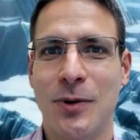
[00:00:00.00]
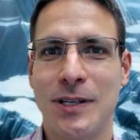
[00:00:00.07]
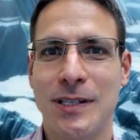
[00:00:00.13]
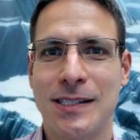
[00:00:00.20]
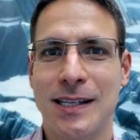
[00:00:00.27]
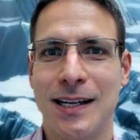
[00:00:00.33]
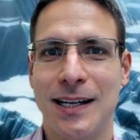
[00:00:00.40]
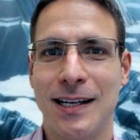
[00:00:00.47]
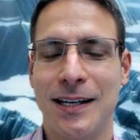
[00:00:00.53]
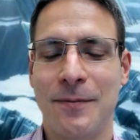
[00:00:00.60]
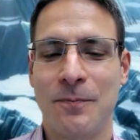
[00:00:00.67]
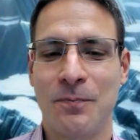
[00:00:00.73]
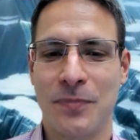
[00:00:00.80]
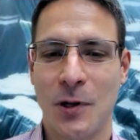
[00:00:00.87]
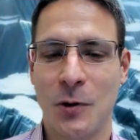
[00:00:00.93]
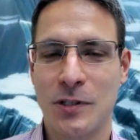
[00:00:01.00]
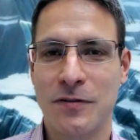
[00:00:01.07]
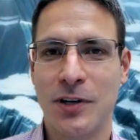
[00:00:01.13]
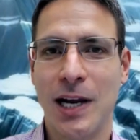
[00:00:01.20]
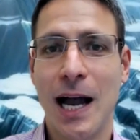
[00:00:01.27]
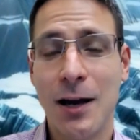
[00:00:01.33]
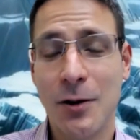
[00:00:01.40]
Kirby
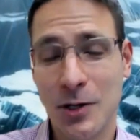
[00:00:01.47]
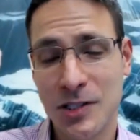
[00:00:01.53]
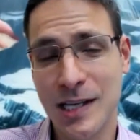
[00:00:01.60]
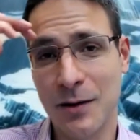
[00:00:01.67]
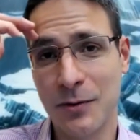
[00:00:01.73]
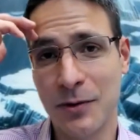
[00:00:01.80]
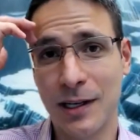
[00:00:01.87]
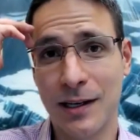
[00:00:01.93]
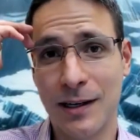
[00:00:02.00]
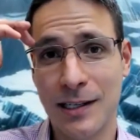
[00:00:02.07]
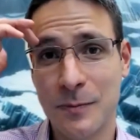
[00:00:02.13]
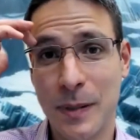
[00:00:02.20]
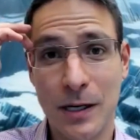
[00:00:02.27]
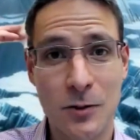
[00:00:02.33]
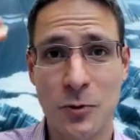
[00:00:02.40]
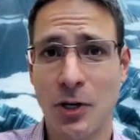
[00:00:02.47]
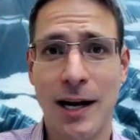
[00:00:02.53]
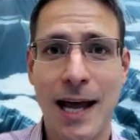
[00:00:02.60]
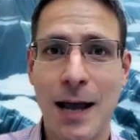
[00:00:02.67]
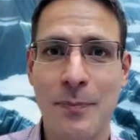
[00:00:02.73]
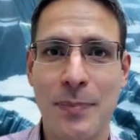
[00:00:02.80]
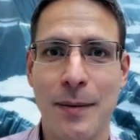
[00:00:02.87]
was very Irish sounding, and his parents
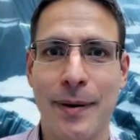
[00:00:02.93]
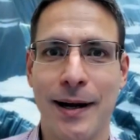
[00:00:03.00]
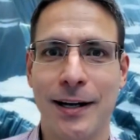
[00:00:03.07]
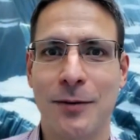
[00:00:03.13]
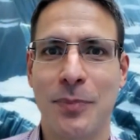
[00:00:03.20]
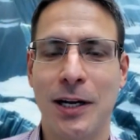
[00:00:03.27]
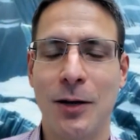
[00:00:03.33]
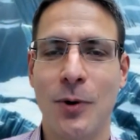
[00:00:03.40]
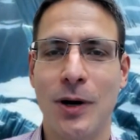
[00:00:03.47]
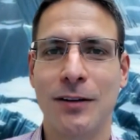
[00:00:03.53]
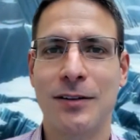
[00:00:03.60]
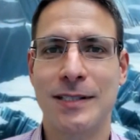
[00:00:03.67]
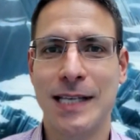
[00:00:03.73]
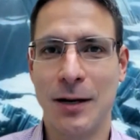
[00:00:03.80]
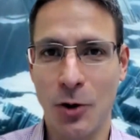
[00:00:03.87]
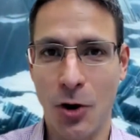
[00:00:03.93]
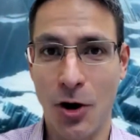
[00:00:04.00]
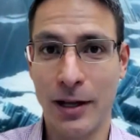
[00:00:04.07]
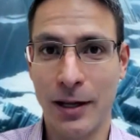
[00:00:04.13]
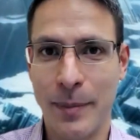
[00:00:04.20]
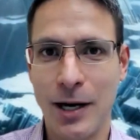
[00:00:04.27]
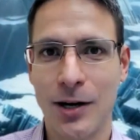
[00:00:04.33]
were not happy about it, but he wanted to
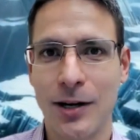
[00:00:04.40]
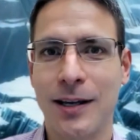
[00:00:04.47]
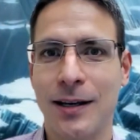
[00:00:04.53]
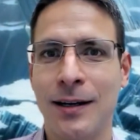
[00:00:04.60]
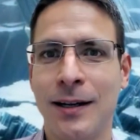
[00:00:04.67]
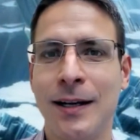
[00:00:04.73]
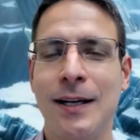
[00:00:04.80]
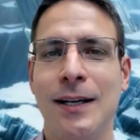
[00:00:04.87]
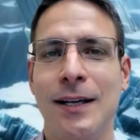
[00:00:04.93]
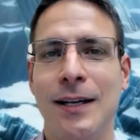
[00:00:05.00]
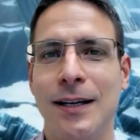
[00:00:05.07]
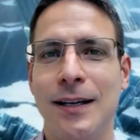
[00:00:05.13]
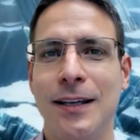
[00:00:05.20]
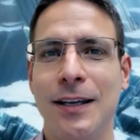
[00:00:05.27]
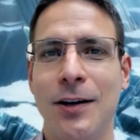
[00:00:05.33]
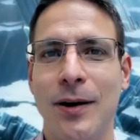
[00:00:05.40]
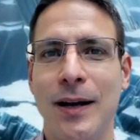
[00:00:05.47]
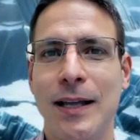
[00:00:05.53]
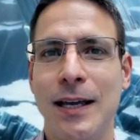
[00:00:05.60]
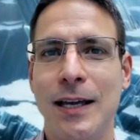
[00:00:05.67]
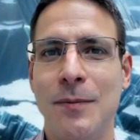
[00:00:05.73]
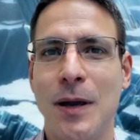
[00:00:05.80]
sound all American.
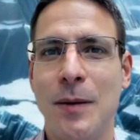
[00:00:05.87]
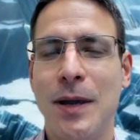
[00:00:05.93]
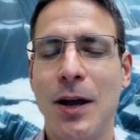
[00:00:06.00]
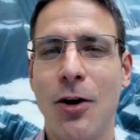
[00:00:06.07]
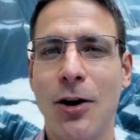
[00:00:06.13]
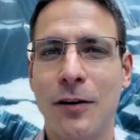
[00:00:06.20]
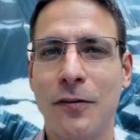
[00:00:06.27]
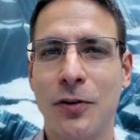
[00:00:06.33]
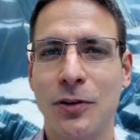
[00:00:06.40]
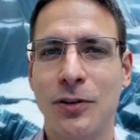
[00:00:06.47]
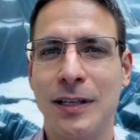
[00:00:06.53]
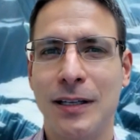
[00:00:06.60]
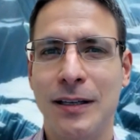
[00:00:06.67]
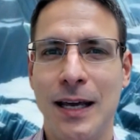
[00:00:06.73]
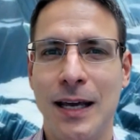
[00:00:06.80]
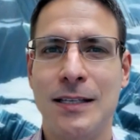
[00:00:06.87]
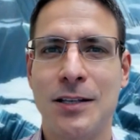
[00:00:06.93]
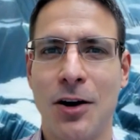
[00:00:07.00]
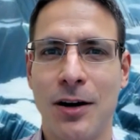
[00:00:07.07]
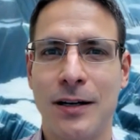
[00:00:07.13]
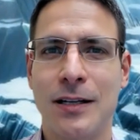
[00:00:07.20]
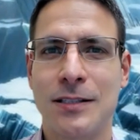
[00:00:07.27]
It may be hard for
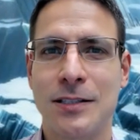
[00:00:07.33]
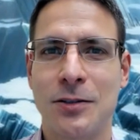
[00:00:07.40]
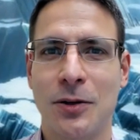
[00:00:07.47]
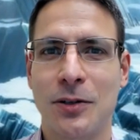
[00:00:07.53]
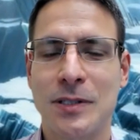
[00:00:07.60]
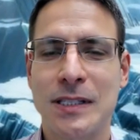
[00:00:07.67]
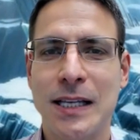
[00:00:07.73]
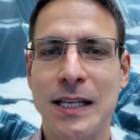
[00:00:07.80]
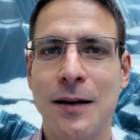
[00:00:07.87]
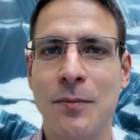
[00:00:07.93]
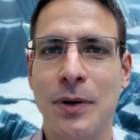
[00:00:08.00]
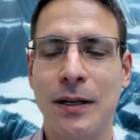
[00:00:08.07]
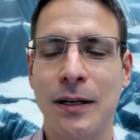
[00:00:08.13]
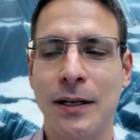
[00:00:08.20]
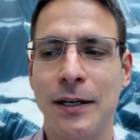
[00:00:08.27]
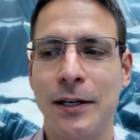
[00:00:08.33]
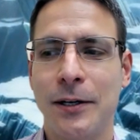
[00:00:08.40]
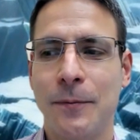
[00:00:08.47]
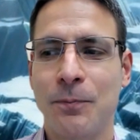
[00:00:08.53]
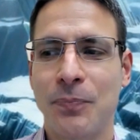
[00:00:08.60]
today's audience to understand, but